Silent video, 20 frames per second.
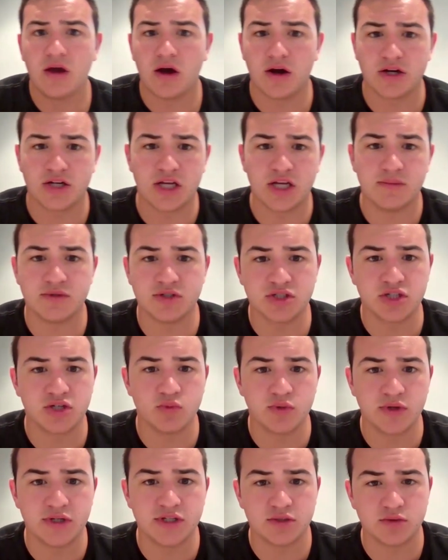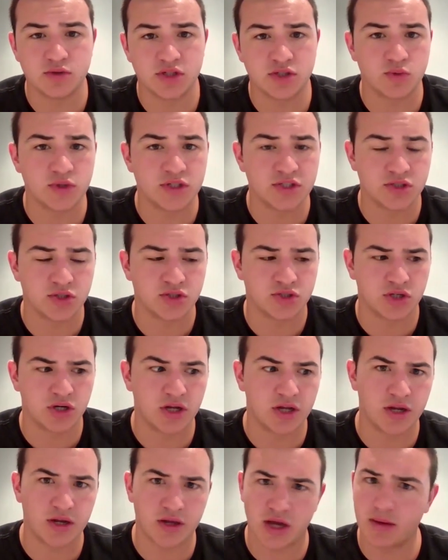Our team just did research
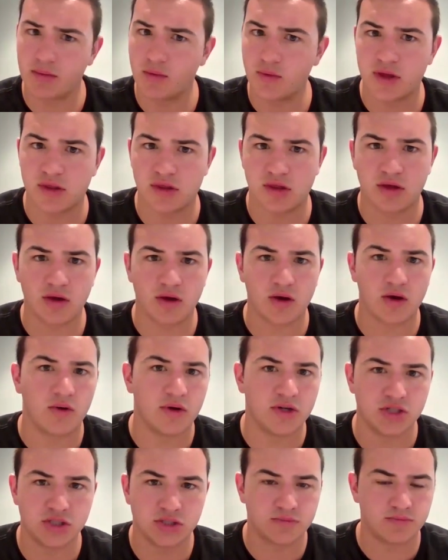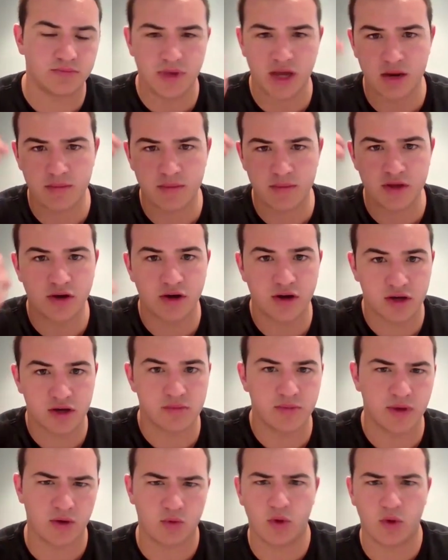on it a couple weeks ago and just handed me docs.
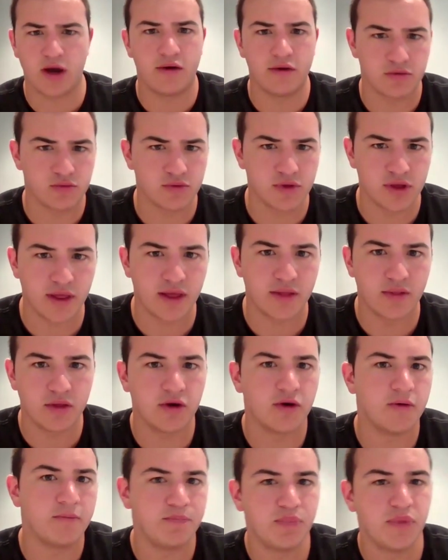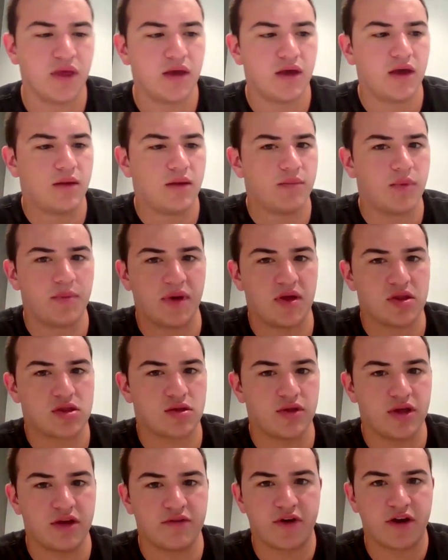I'm like, wow, it's really that low. But
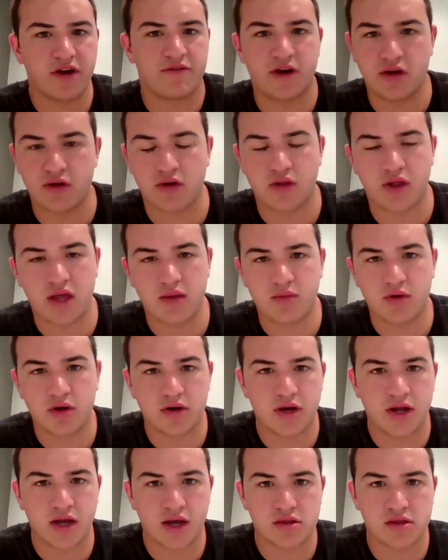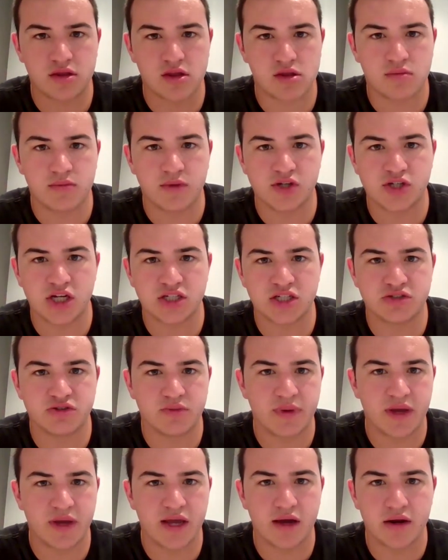basically, if I file a claim on Nexus, and the chance of
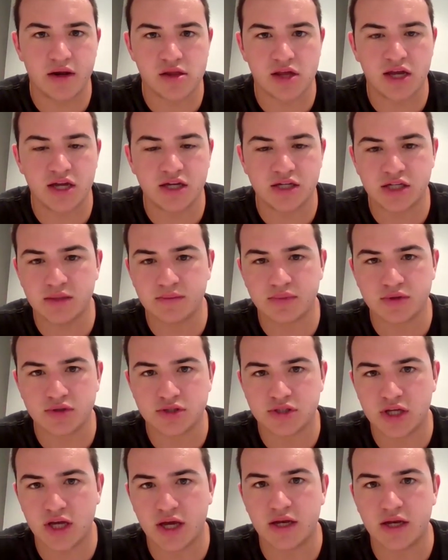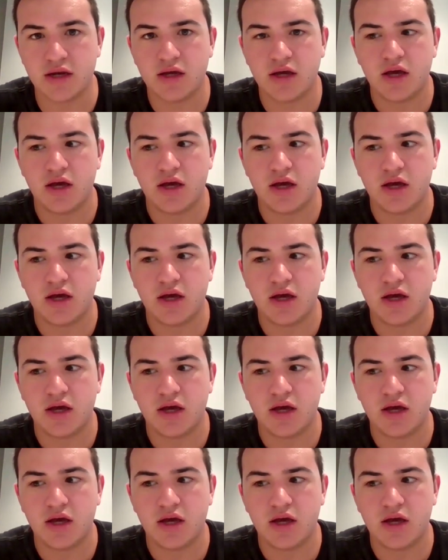a payout is 18%.